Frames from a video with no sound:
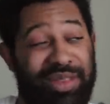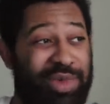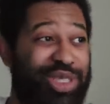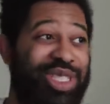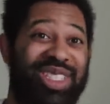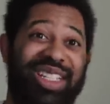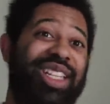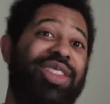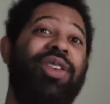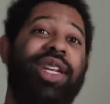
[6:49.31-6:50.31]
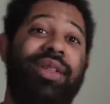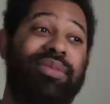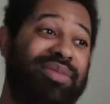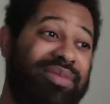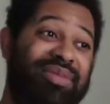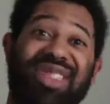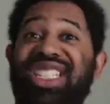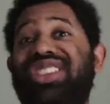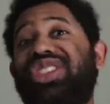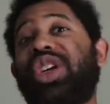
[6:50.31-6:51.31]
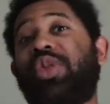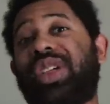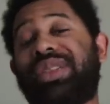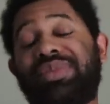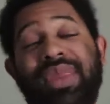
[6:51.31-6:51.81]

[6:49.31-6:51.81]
when she's like 30. That's the joke.